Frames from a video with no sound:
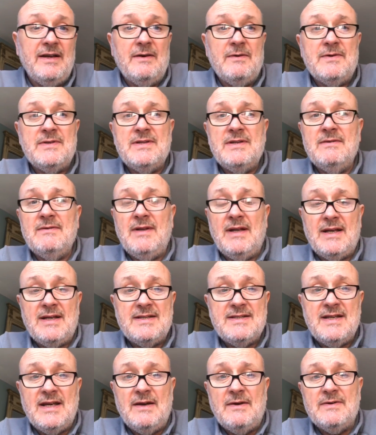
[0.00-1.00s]
I was, like I
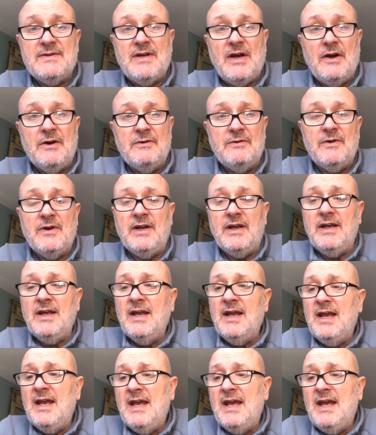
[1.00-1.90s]
say, I was hungry,